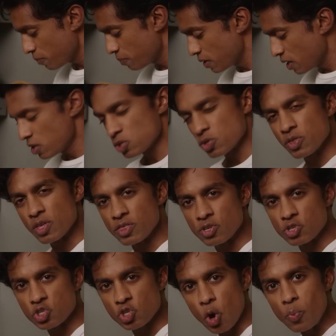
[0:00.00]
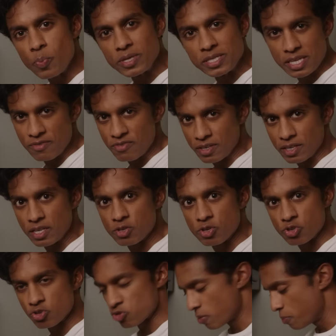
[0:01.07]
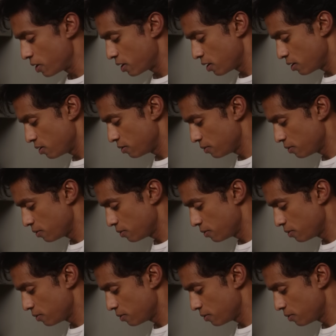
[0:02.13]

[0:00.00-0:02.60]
so that the soap is evenly distributed.